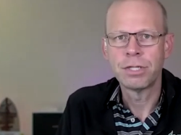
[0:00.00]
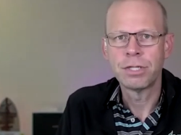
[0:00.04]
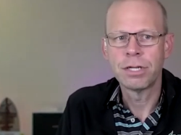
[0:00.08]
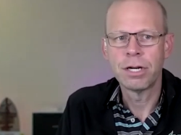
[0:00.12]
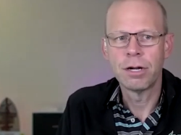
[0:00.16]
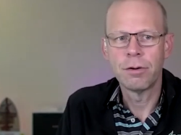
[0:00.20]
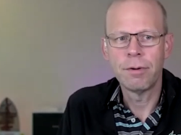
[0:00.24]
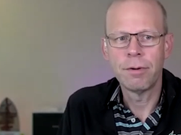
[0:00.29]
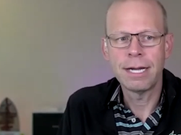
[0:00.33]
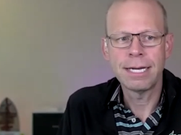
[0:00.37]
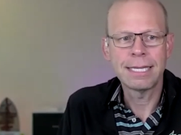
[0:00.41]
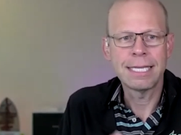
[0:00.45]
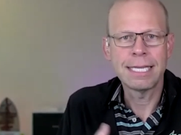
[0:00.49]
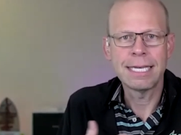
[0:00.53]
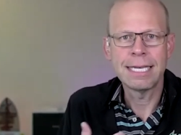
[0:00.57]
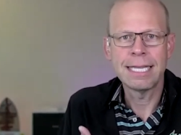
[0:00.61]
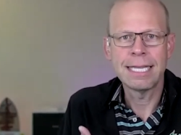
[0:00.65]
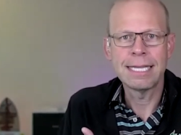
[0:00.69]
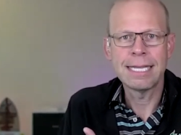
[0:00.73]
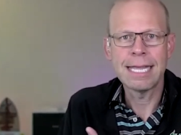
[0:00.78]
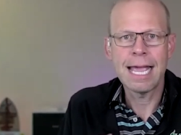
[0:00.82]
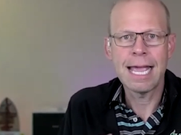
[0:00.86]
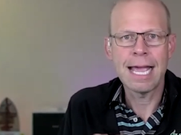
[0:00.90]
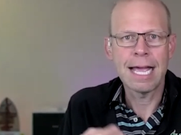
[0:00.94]
But you know what? At the
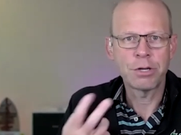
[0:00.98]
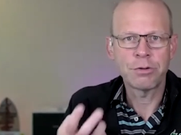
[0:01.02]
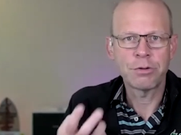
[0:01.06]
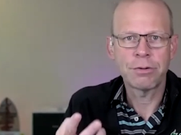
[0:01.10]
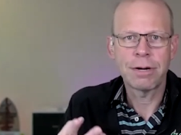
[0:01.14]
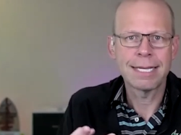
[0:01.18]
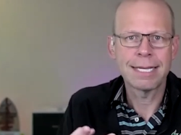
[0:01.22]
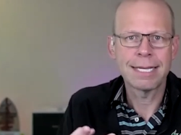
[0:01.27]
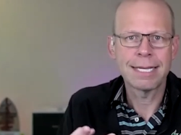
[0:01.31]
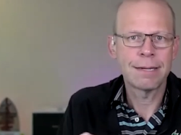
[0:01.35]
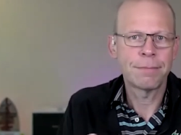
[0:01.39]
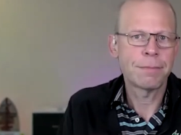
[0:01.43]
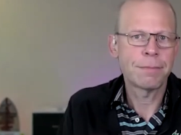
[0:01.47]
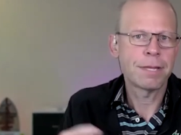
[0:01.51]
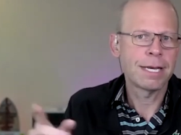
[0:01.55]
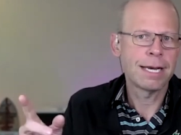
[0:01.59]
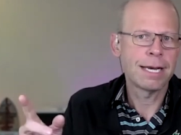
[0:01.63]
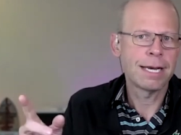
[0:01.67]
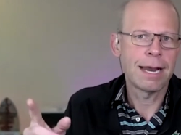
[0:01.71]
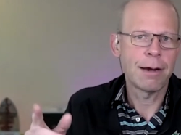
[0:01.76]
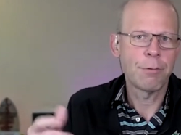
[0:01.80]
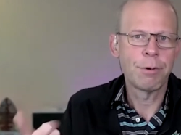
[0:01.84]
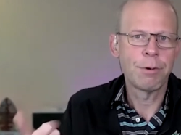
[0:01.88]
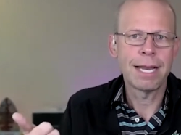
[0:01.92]
end of the day, I tried
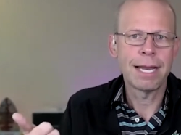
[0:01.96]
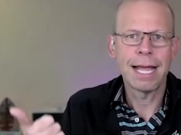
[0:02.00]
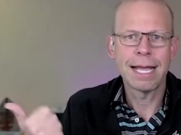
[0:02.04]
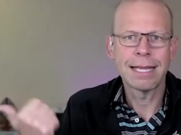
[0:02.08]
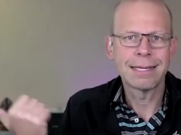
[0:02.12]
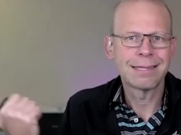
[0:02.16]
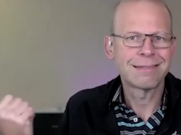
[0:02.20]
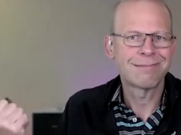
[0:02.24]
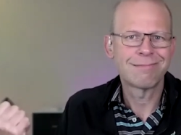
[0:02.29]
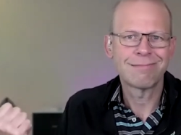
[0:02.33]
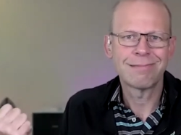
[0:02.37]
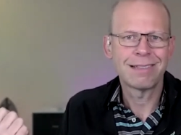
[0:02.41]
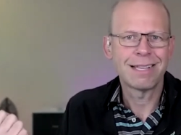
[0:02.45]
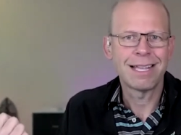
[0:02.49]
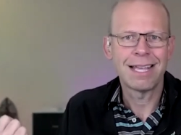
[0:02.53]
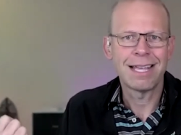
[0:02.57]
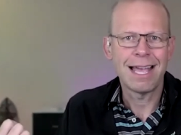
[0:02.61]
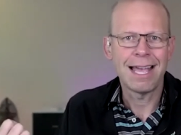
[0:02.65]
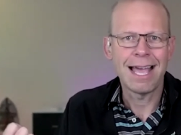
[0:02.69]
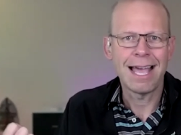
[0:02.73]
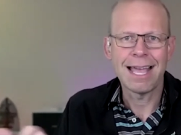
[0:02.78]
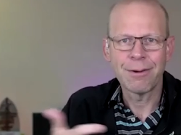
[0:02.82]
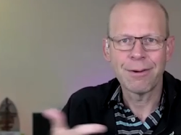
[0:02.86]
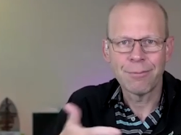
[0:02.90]
something, and I realized
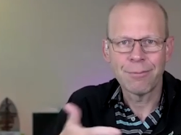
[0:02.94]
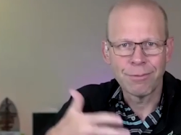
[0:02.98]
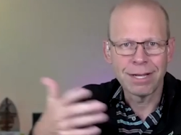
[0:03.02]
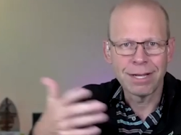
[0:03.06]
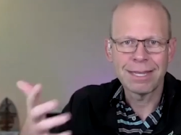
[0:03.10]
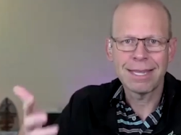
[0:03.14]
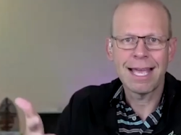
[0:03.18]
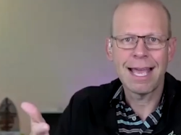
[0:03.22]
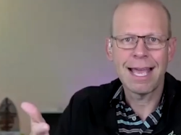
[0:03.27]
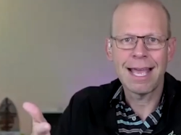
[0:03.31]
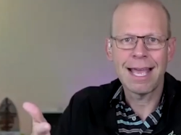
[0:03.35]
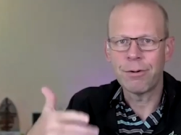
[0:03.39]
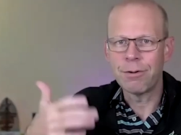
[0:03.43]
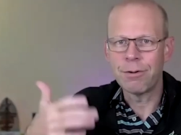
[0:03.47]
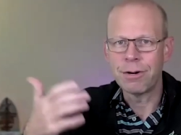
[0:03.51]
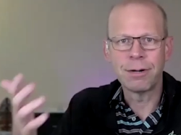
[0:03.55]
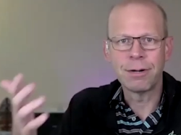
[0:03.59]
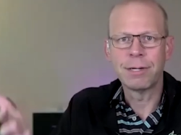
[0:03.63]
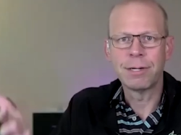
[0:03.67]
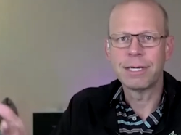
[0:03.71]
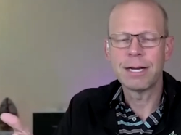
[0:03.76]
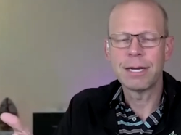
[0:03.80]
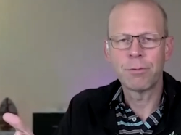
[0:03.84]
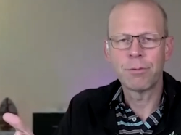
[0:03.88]
I didn't want that,
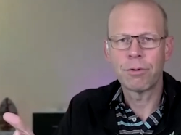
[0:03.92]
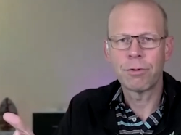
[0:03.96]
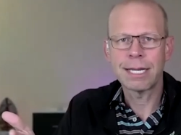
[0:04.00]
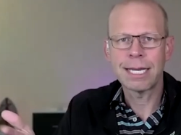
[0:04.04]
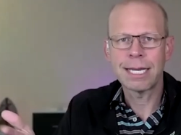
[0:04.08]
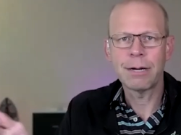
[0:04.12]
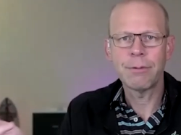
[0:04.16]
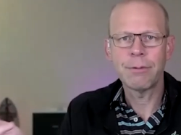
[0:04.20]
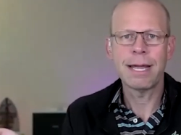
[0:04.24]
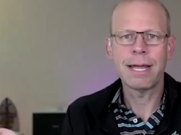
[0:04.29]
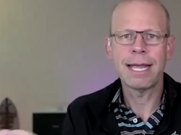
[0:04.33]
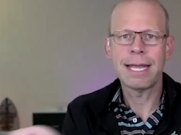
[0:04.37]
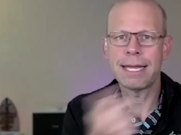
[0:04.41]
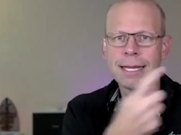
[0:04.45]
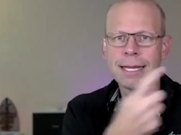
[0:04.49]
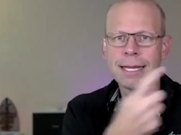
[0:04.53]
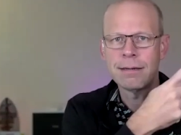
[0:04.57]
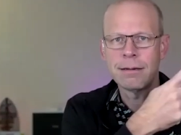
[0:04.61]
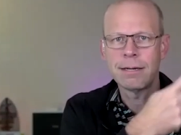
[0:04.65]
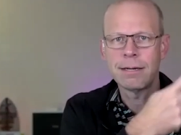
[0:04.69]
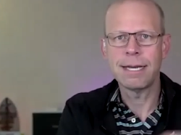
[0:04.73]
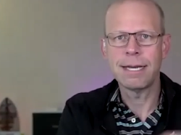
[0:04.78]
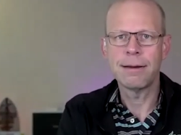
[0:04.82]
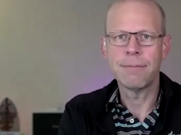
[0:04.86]
or it didn't work anyway,
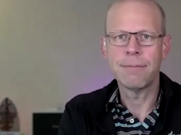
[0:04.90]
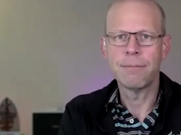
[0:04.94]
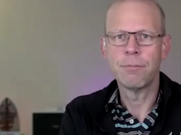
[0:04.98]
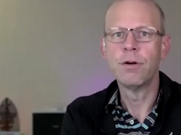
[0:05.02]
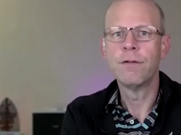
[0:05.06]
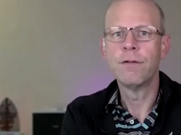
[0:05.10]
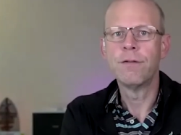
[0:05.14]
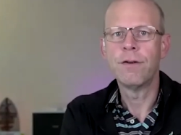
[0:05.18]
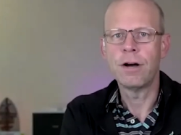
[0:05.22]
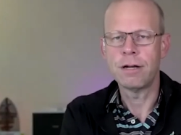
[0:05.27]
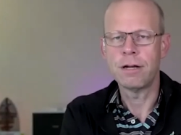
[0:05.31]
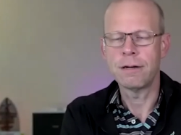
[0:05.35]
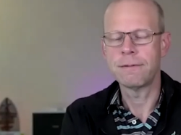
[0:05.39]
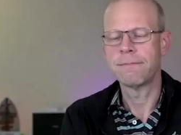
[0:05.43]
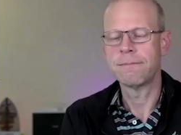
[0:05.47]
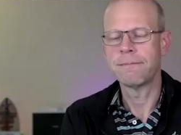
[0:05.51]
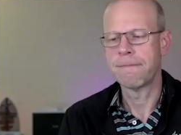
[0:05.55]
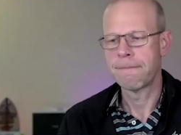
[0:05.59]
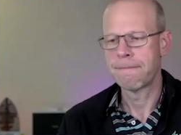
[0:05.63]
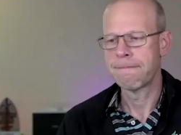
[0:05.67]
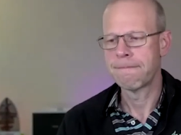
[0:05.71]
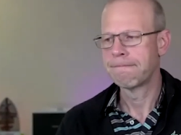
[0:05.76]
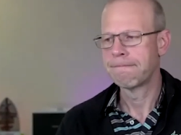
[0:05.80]
and move on.